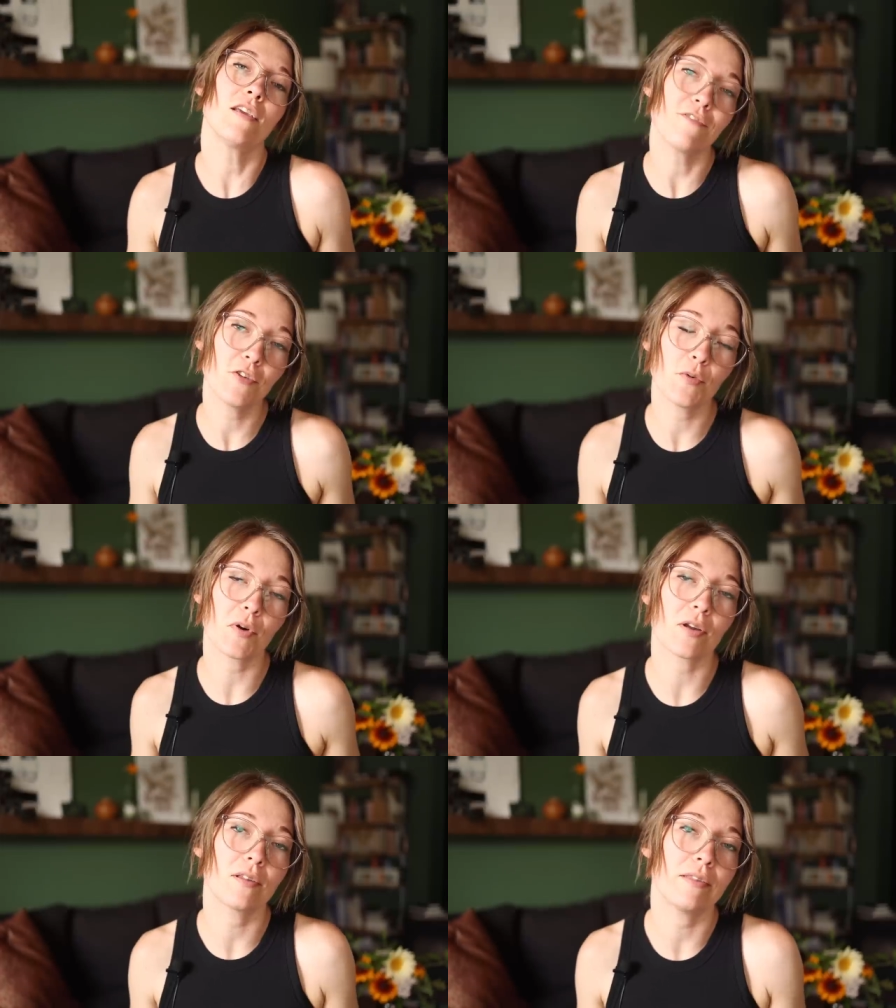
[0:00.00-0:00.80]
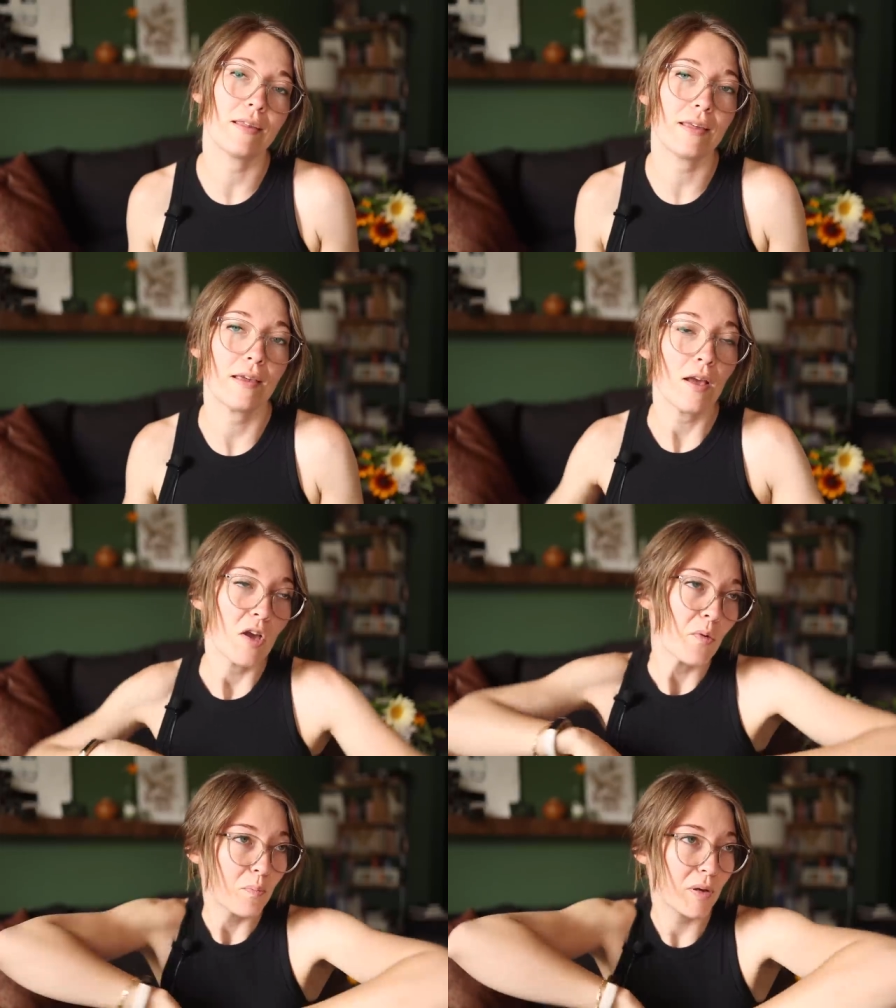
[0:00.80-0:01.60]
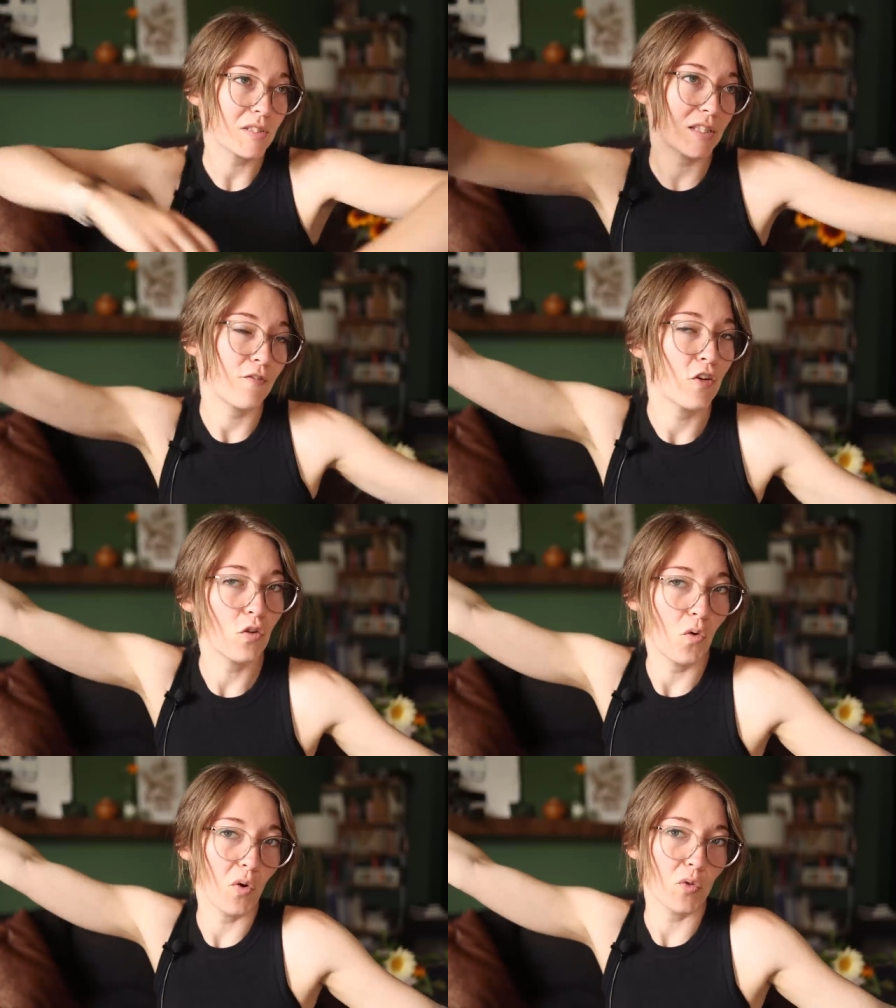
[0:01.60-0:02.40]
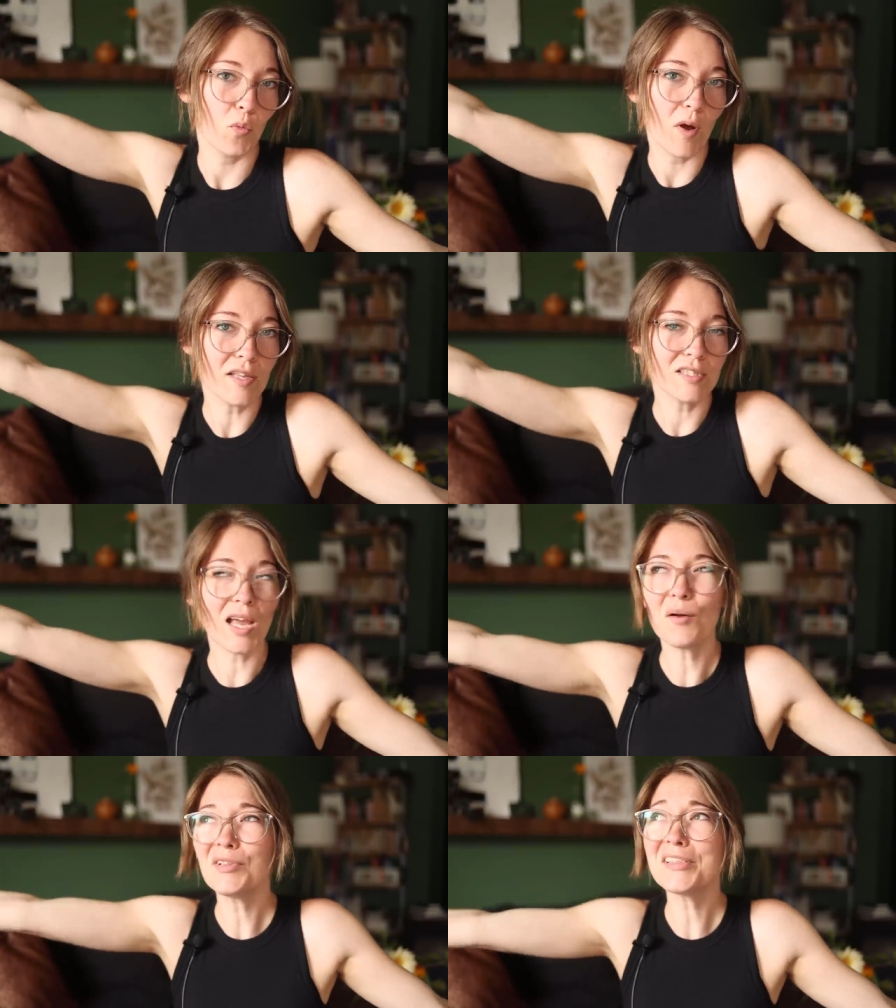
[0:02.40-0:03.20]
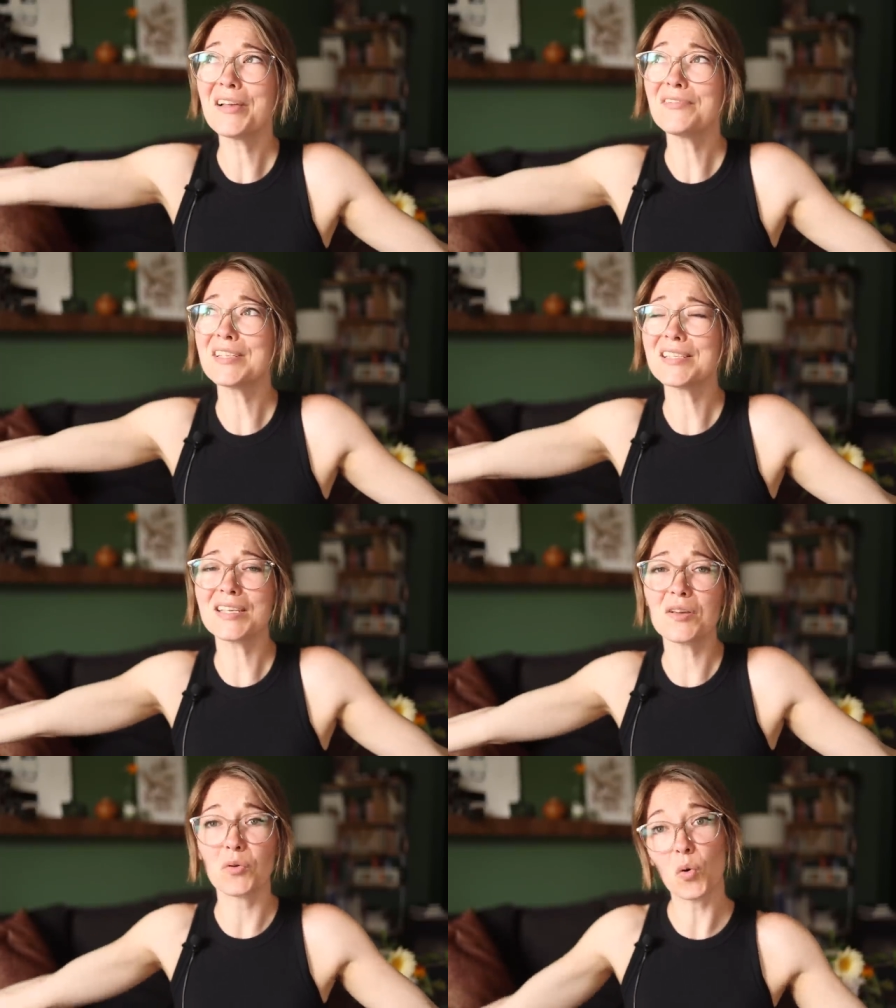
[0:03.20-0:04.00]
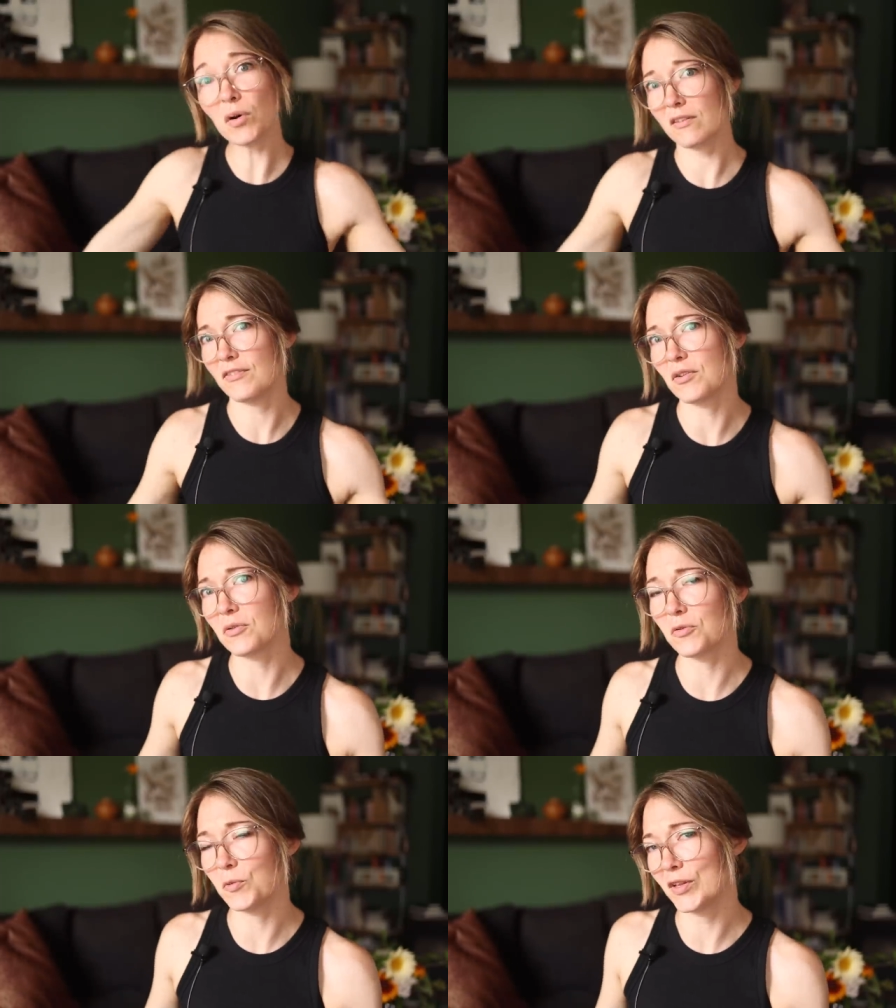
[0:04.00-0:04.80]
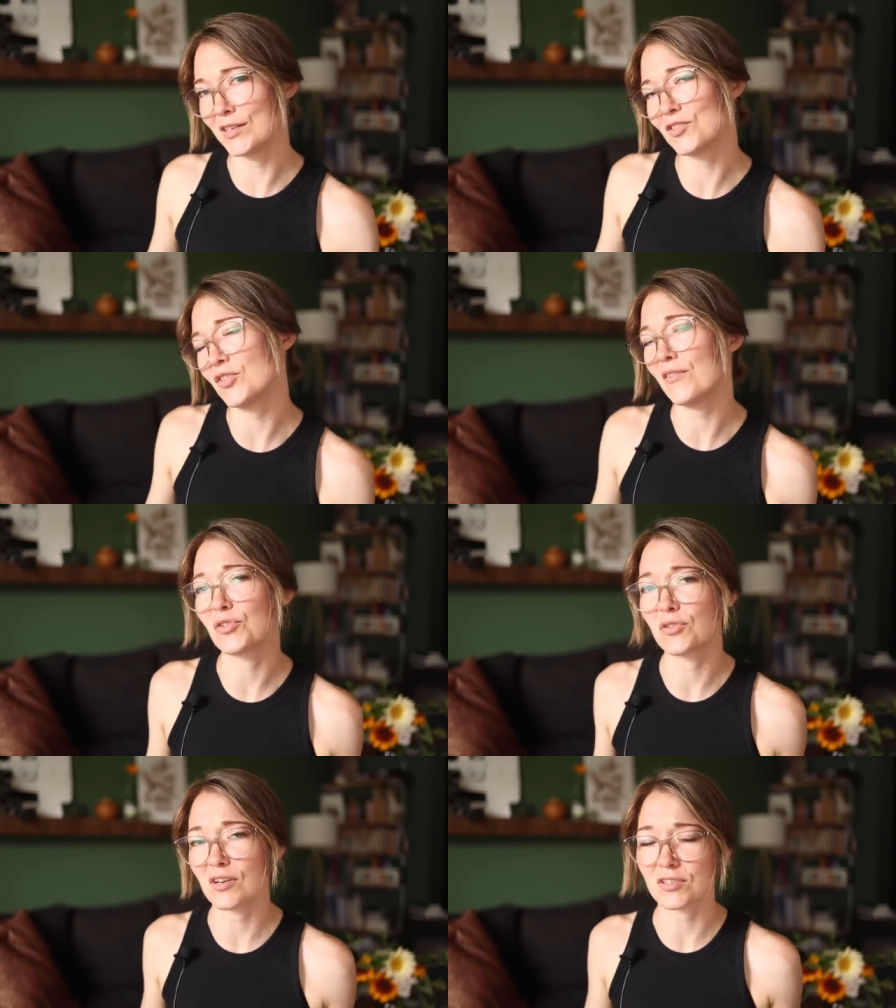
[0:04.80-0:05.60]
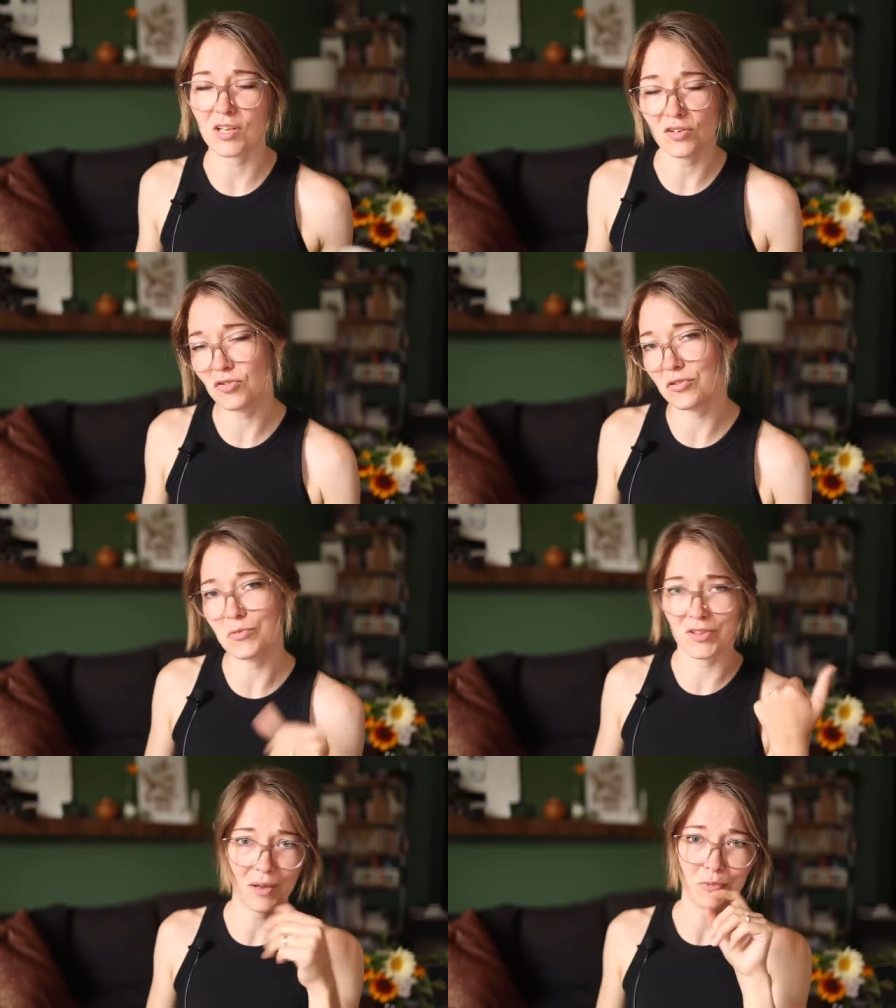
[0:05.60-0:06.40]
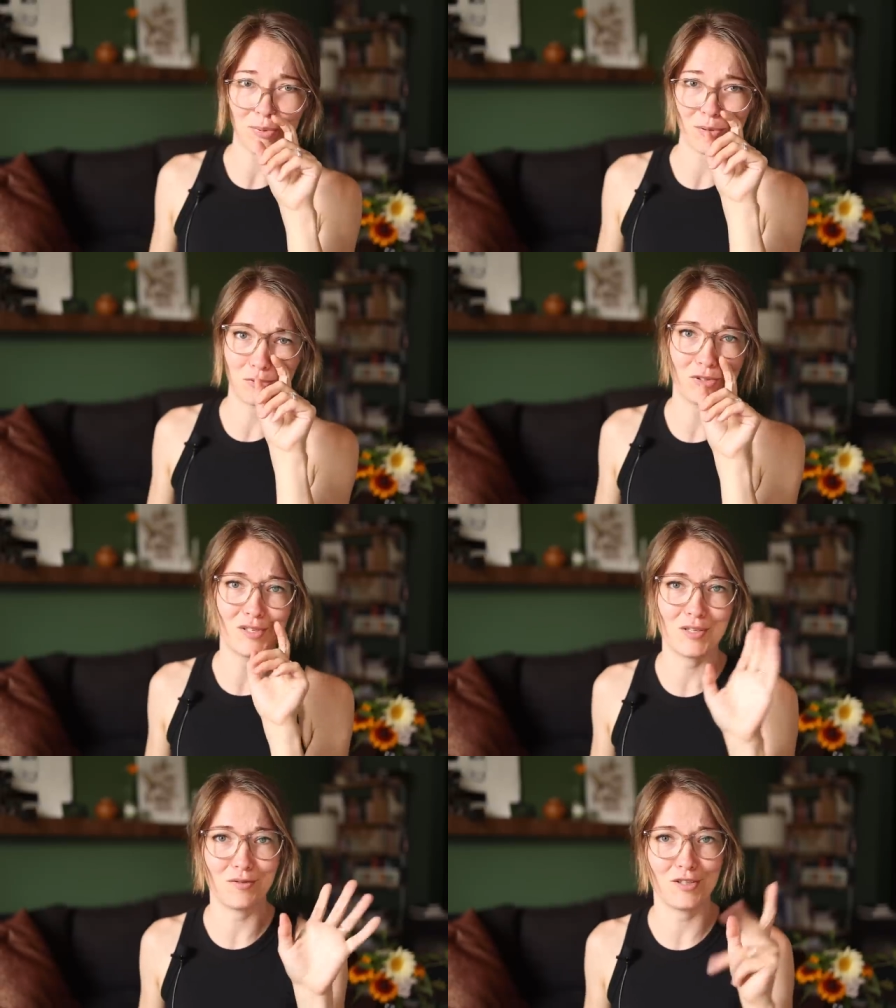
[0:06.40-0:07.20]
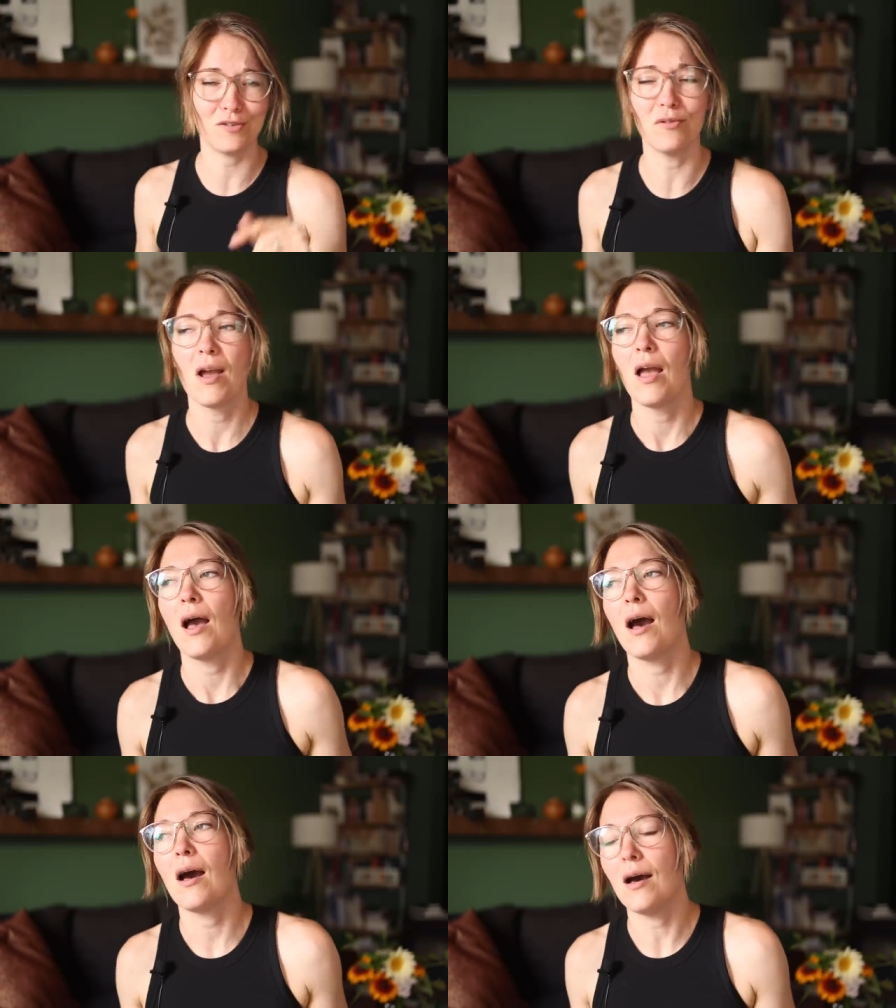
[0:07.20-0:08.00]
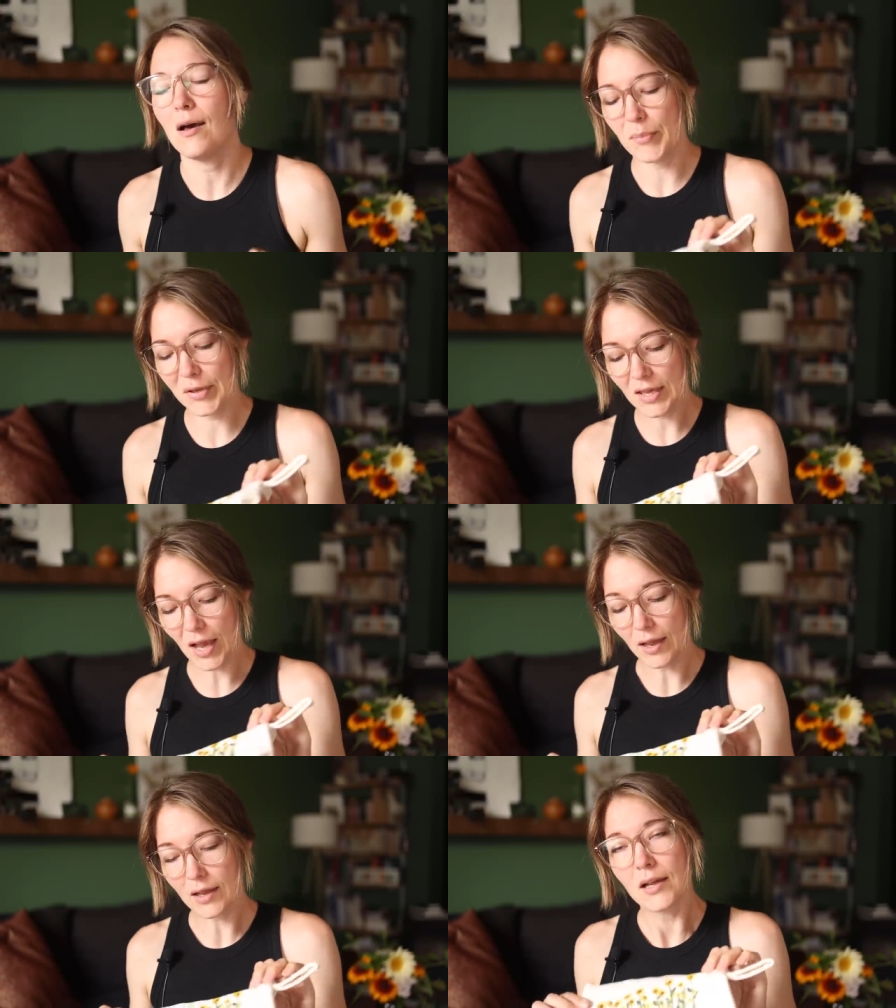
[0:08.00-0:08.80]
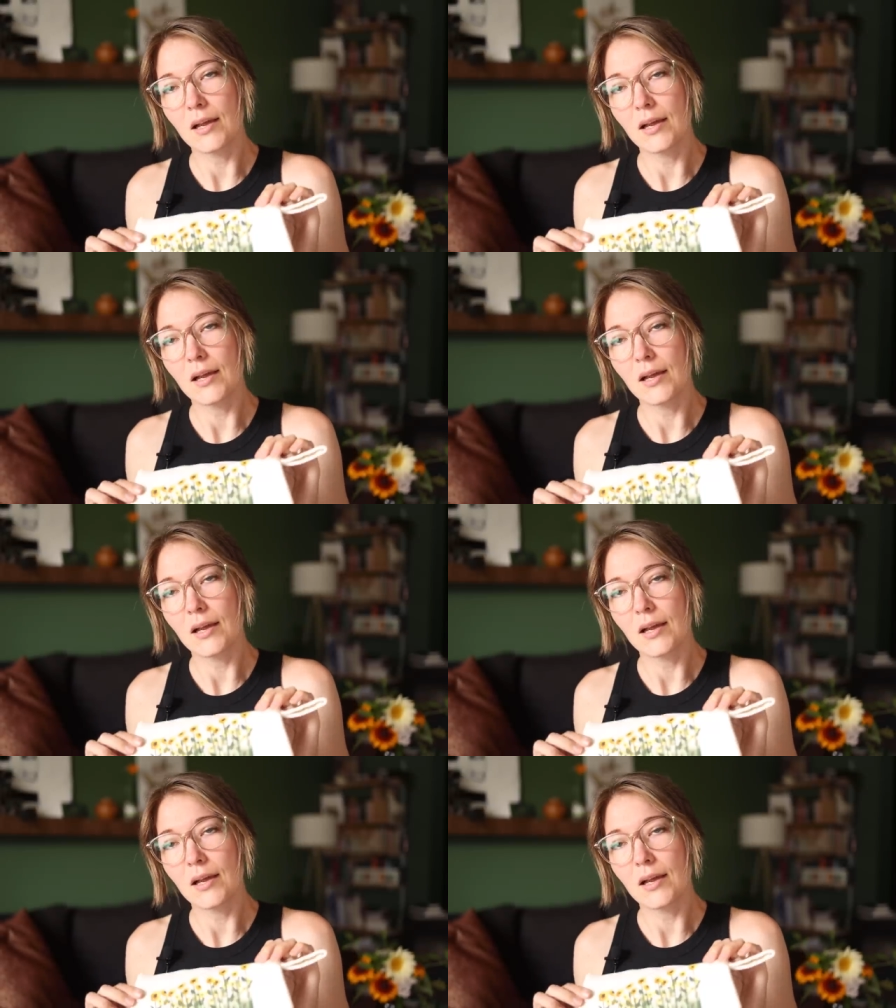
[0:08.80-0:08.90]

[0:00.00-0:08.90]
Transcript: If you are in the Pacific Northwest, I love to see you. Or if you're willing to travel across country, well, that would be cool to see you too. Uh, but yeah,